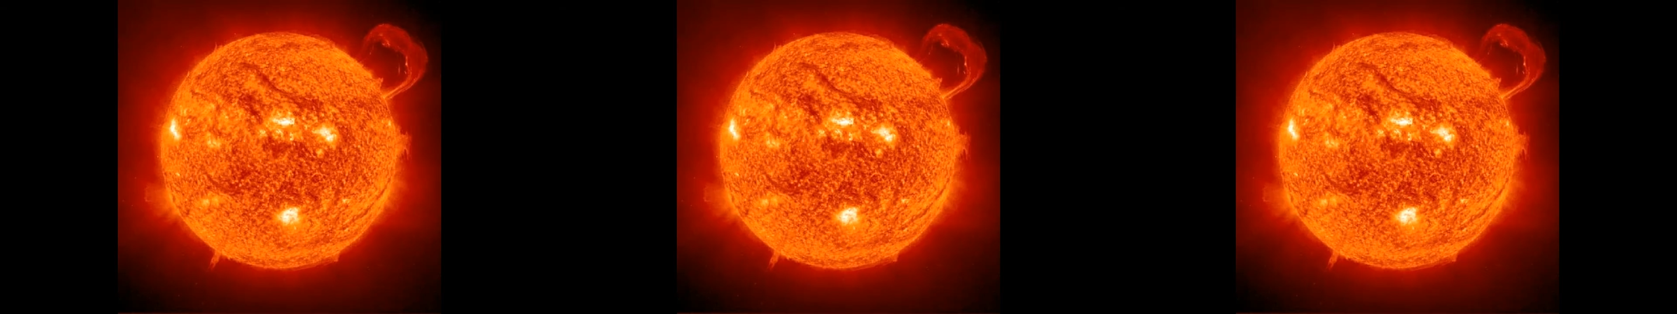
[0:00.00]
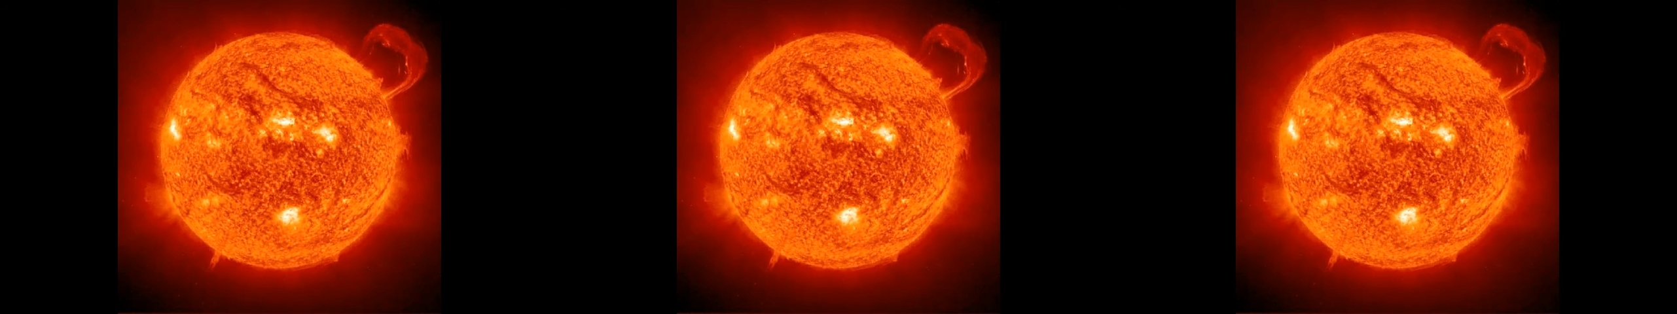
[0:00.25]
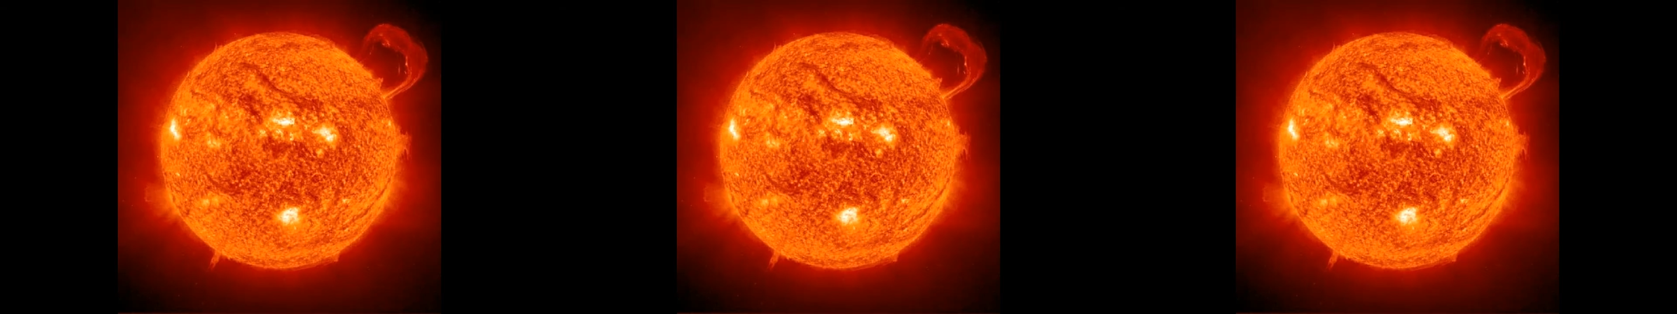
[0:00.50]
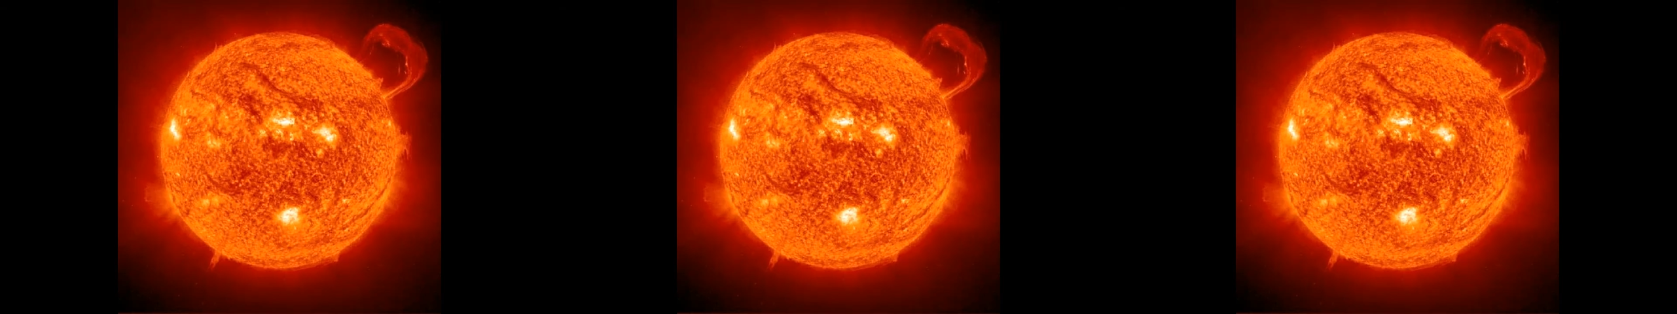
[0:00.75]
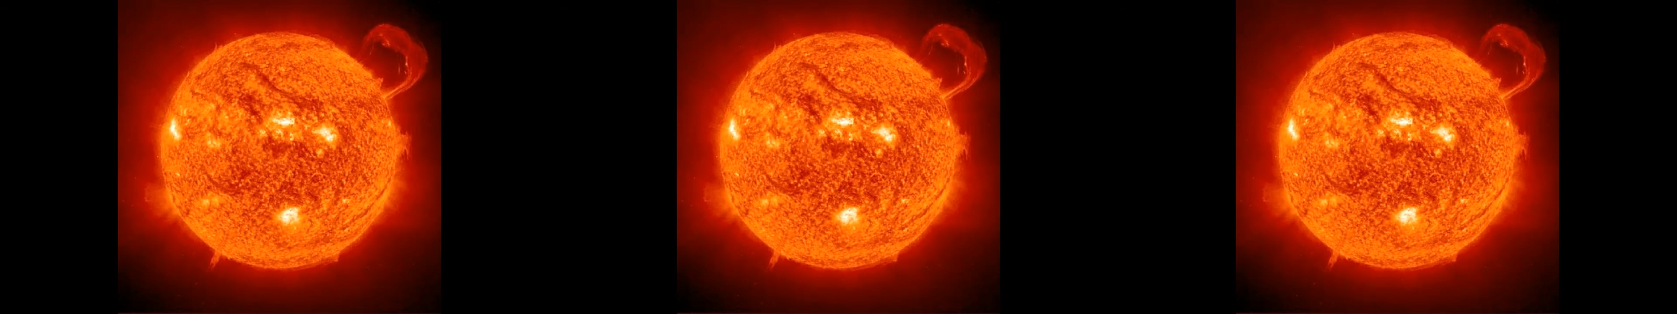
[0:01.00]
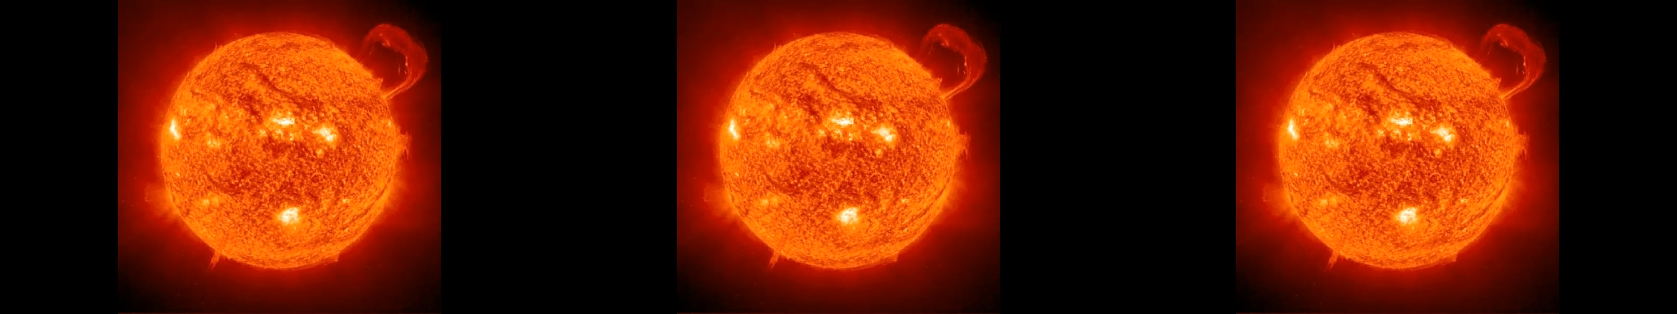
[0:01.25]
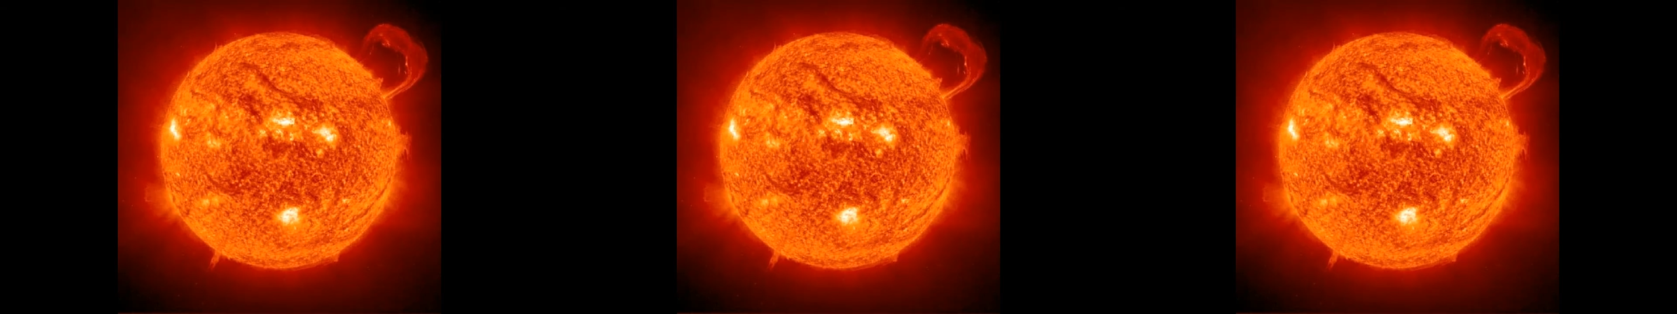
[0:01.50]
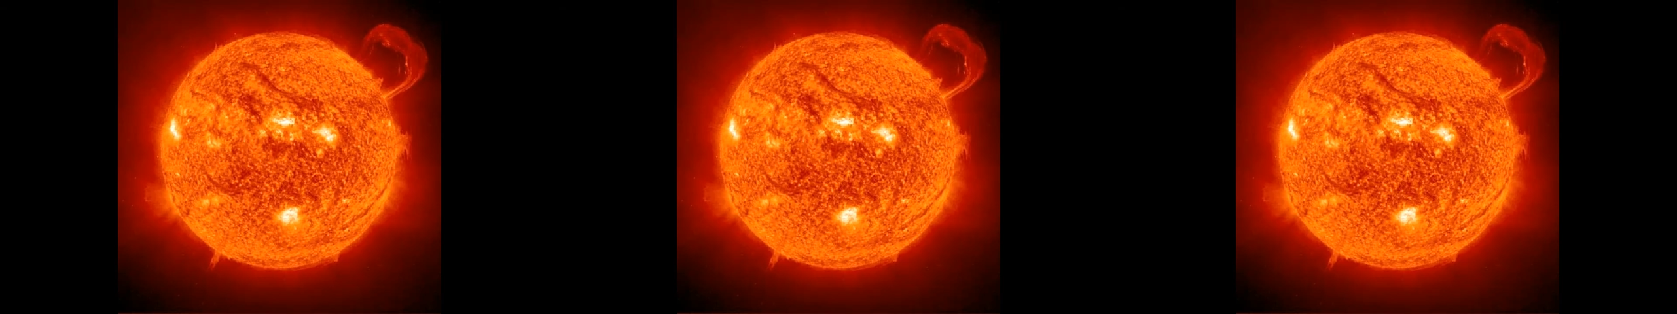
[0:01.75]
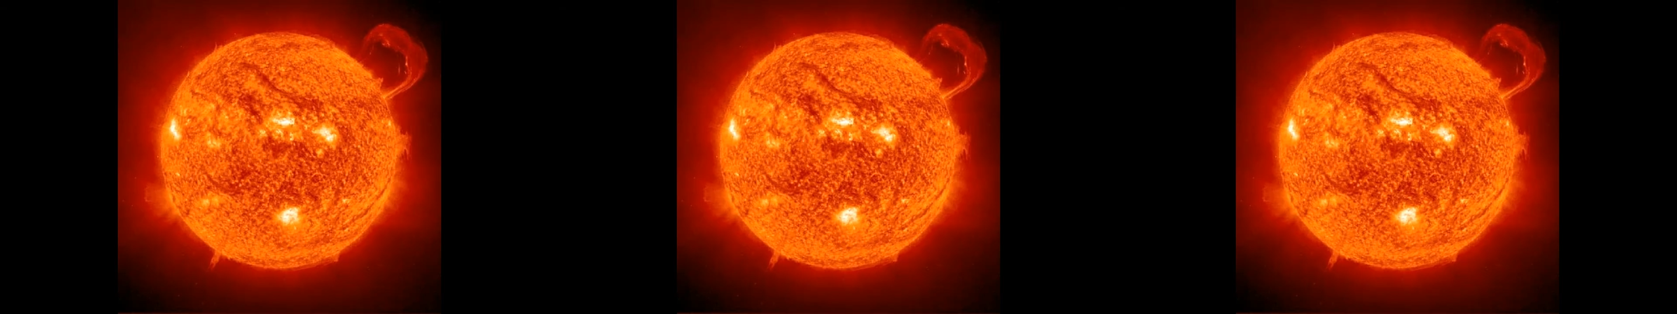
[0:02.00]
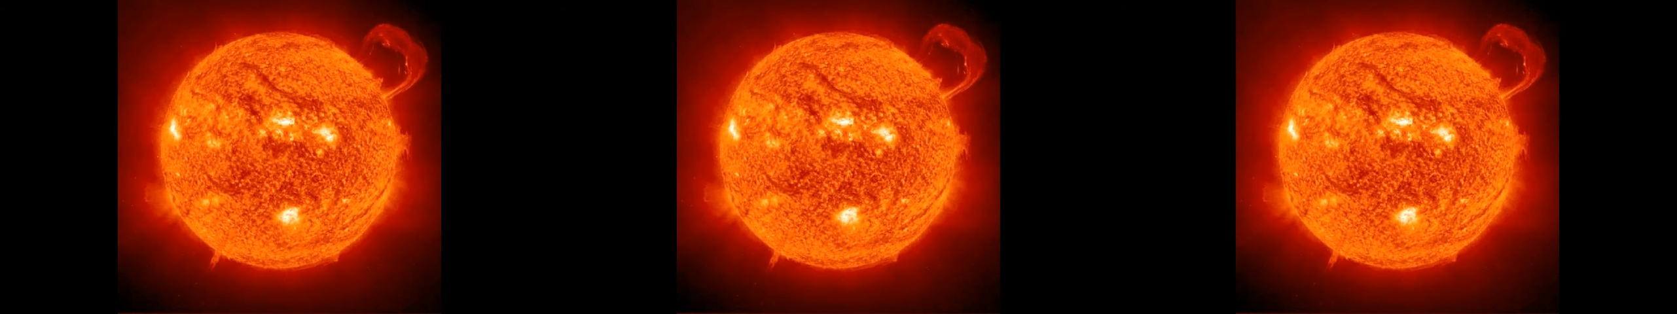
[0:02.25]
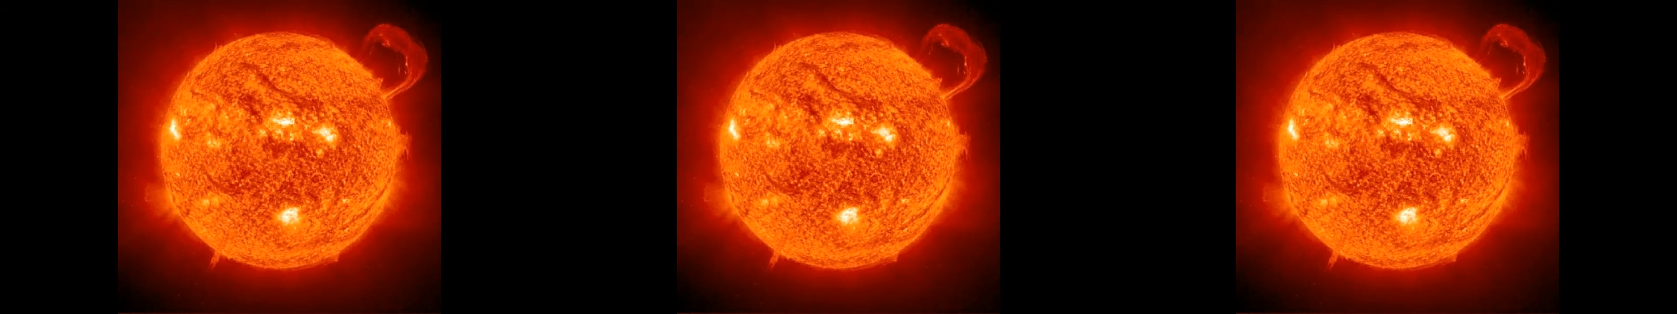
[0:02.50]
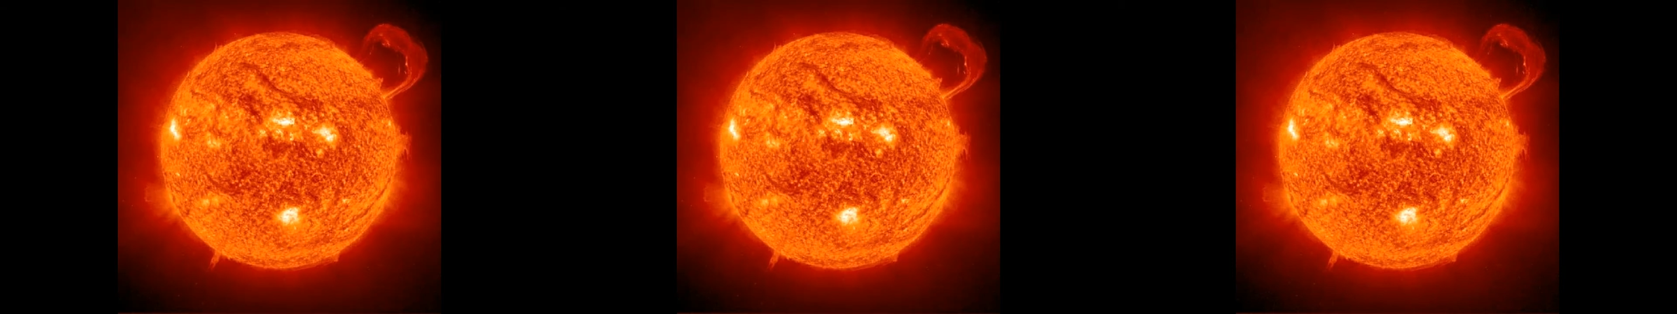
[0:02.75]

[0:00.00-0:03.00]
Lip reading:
No face is visible, so there are no lips to read.